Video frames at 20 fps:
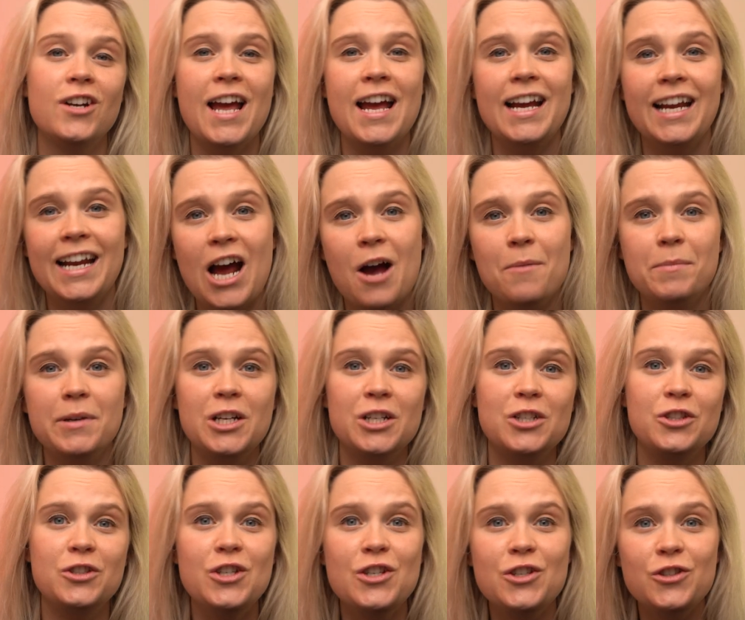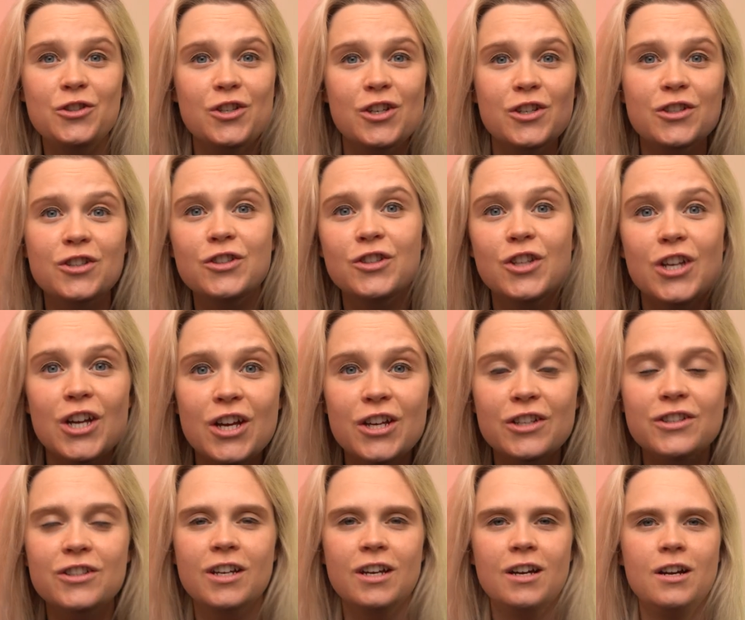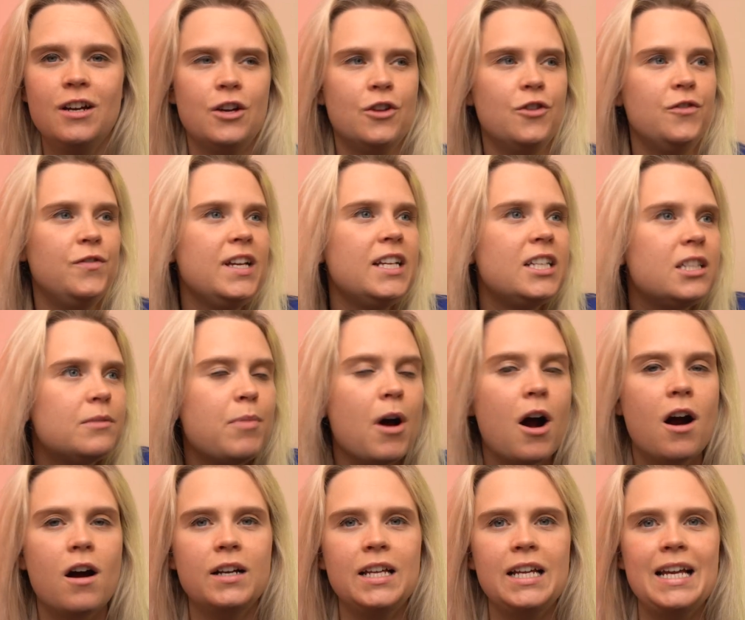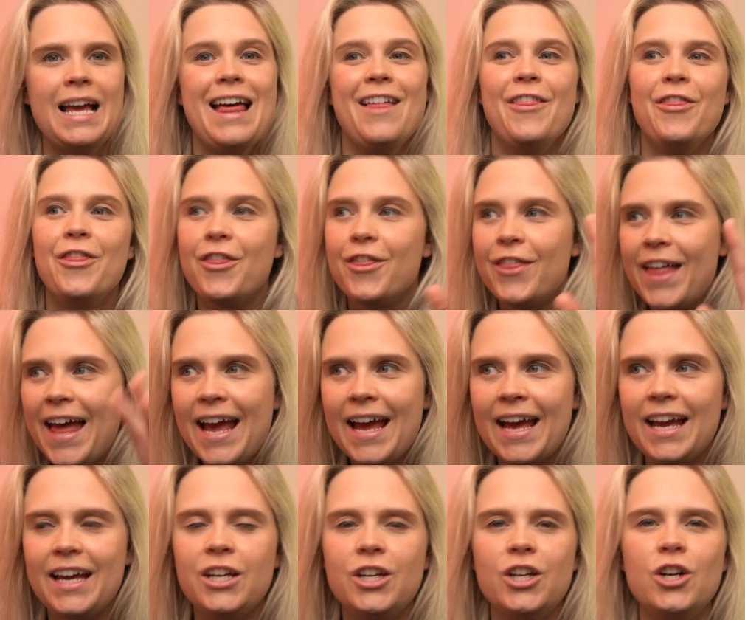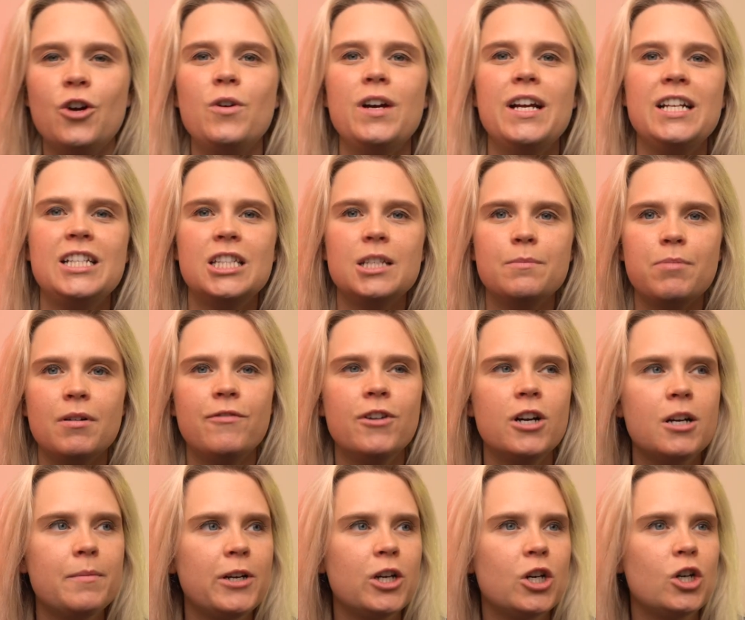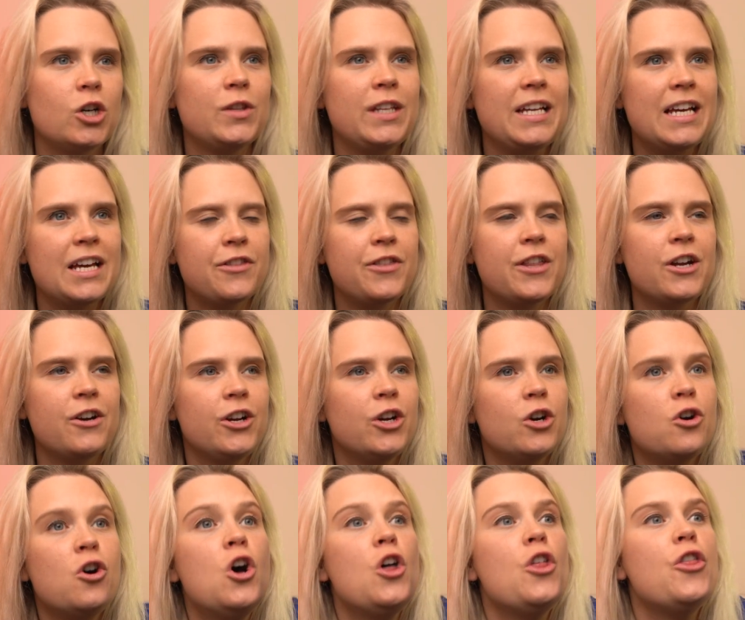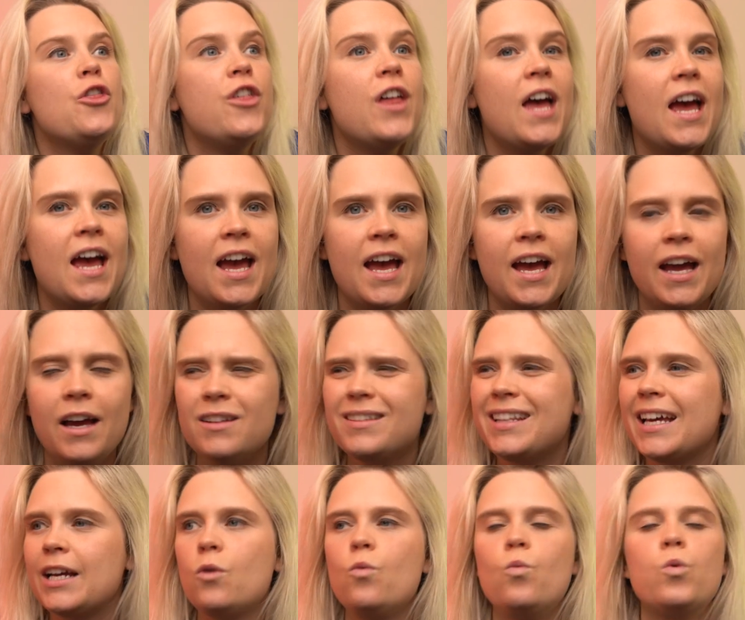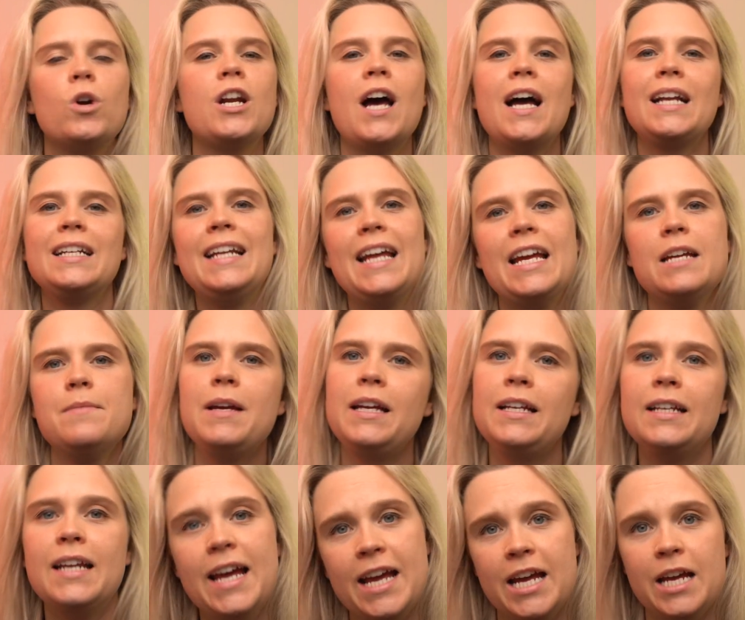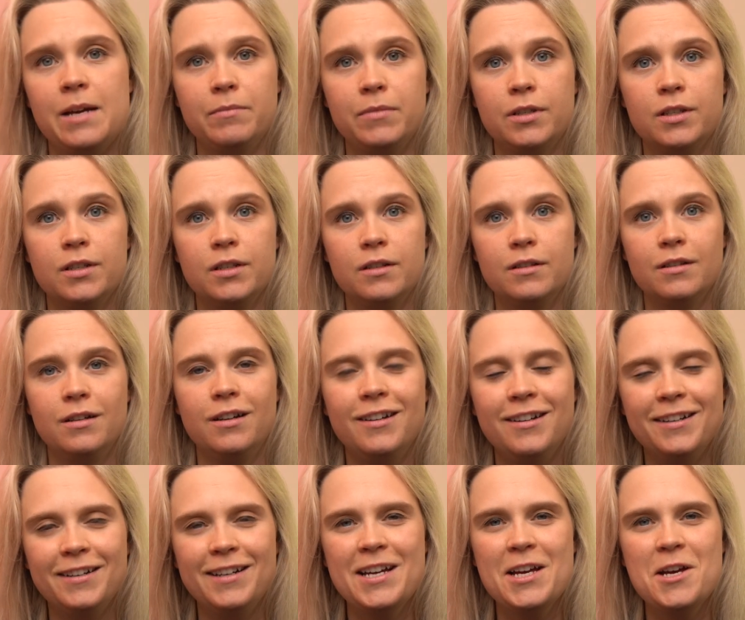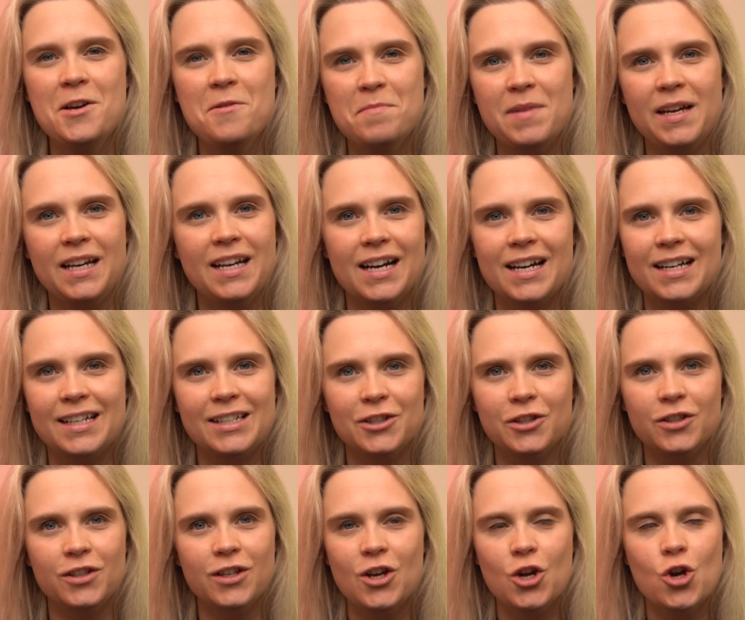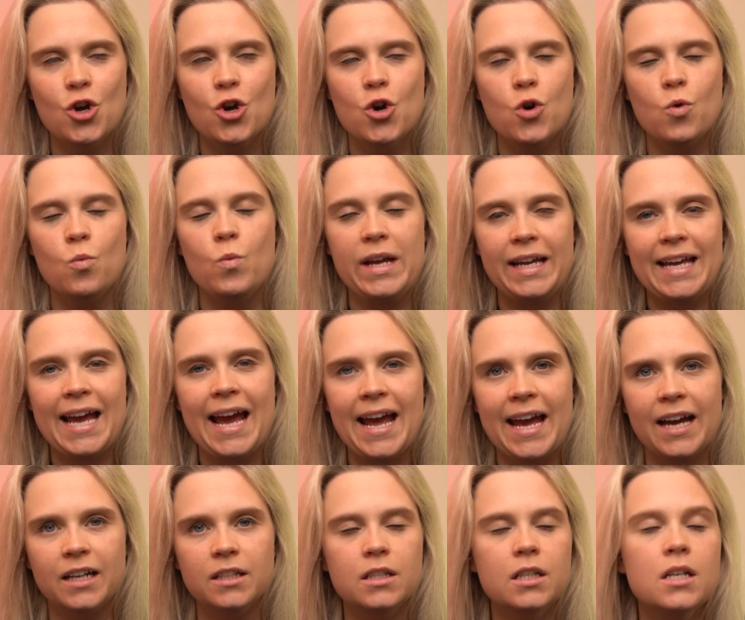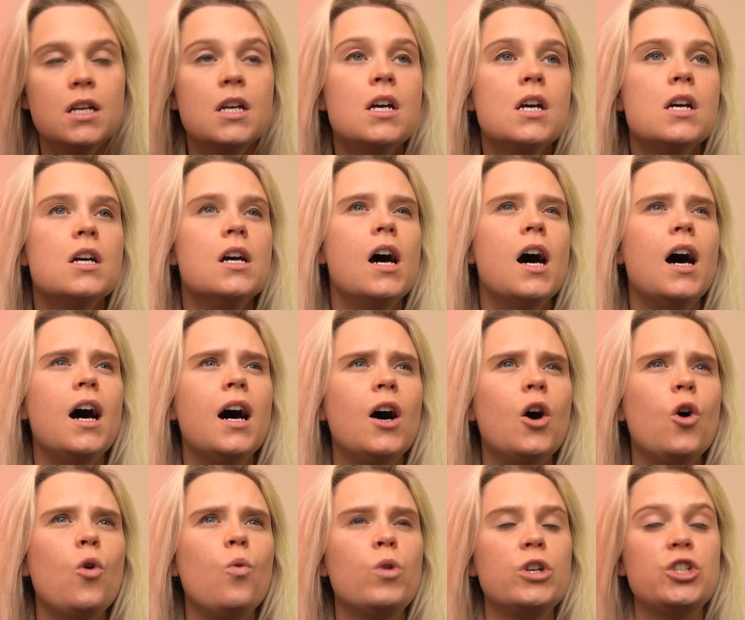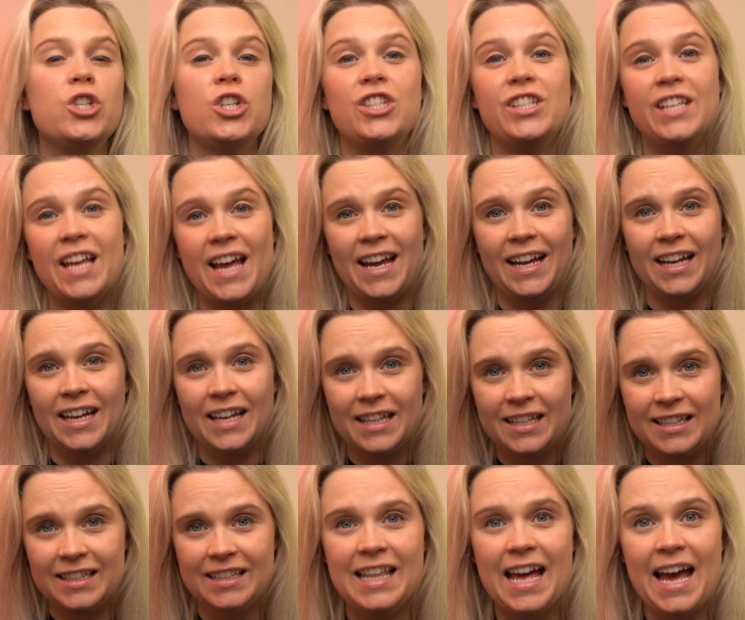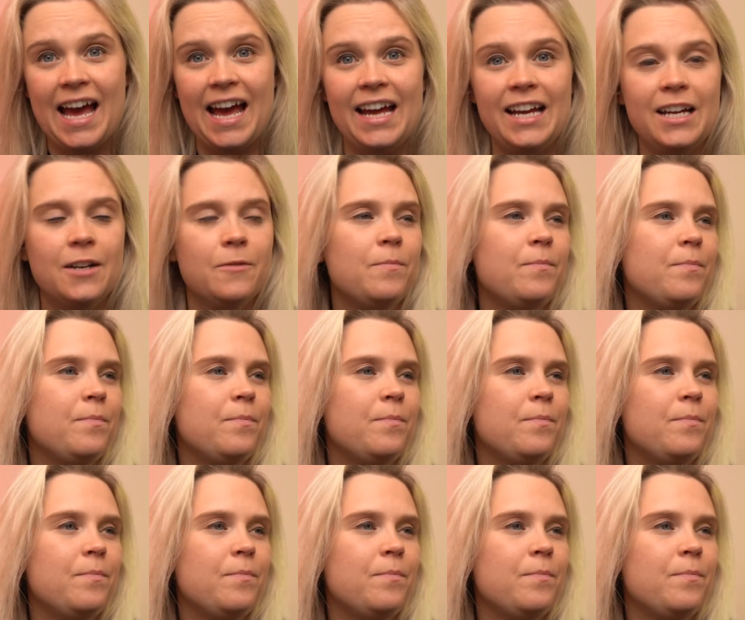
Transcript: hanging out because this party, they, you know, it's the proverbial, the ethereal they, like we're not naming names because we can't. We're just saying they.